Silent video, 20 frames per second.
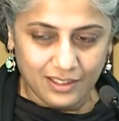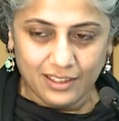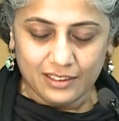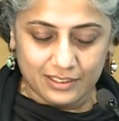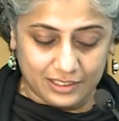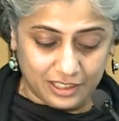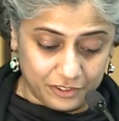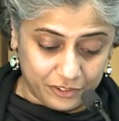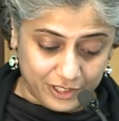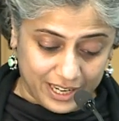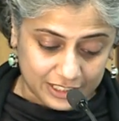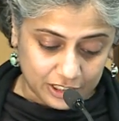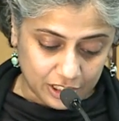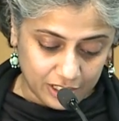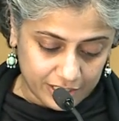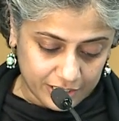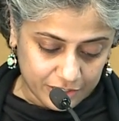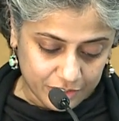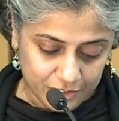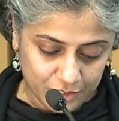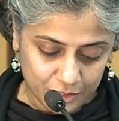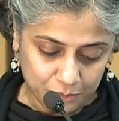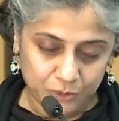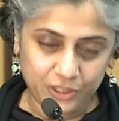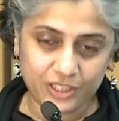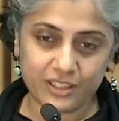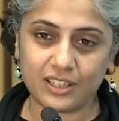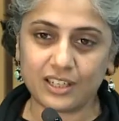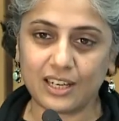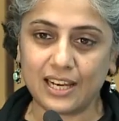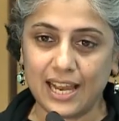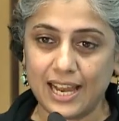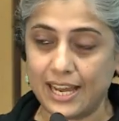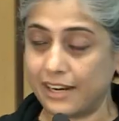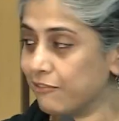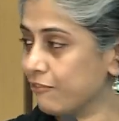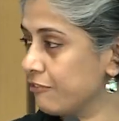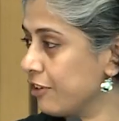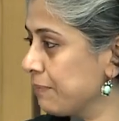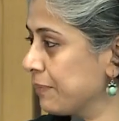Congratulations, Pretika
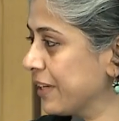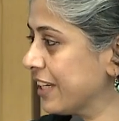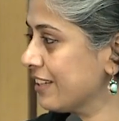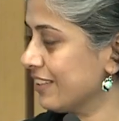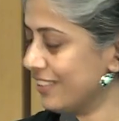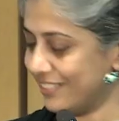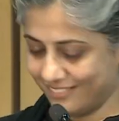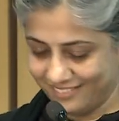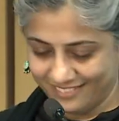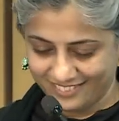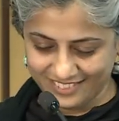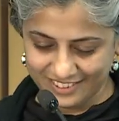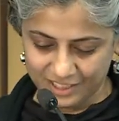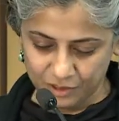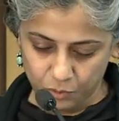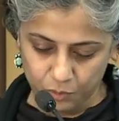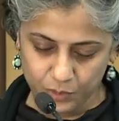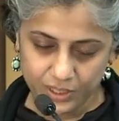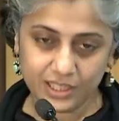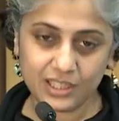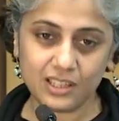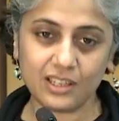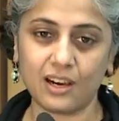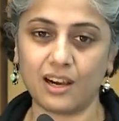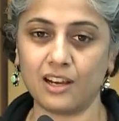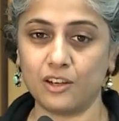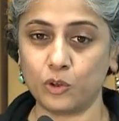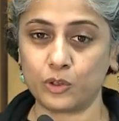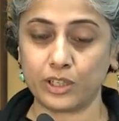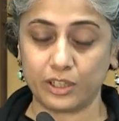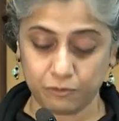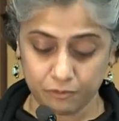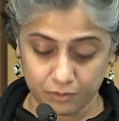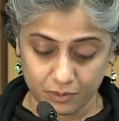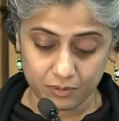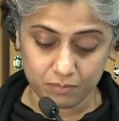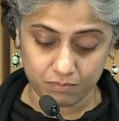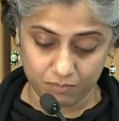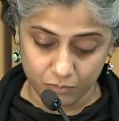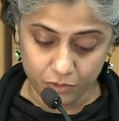and Vamika. We are
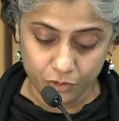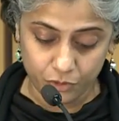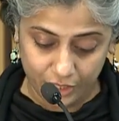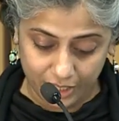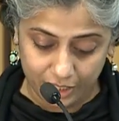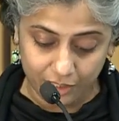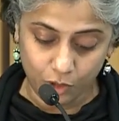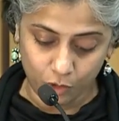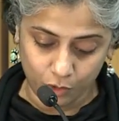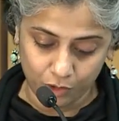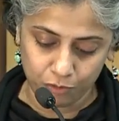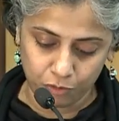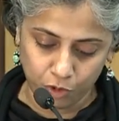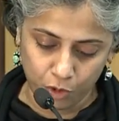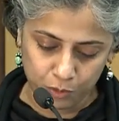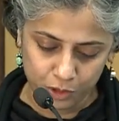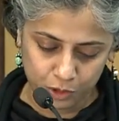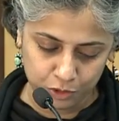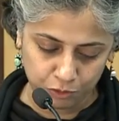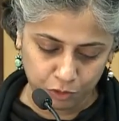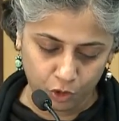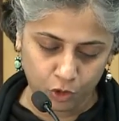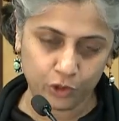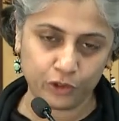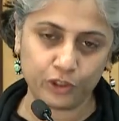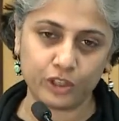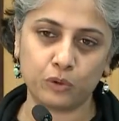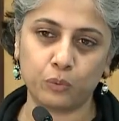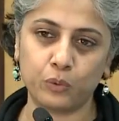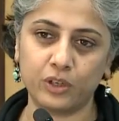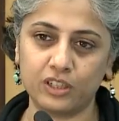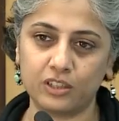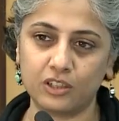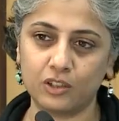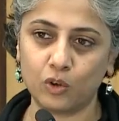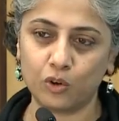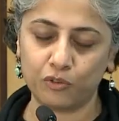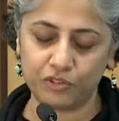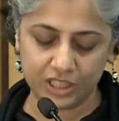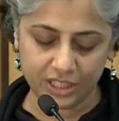really looking forward to following your work
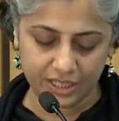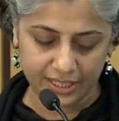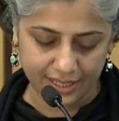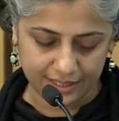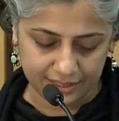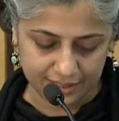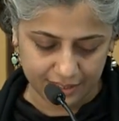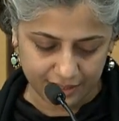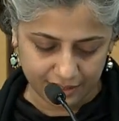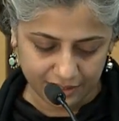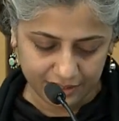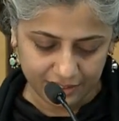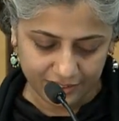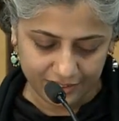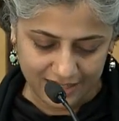over the next year.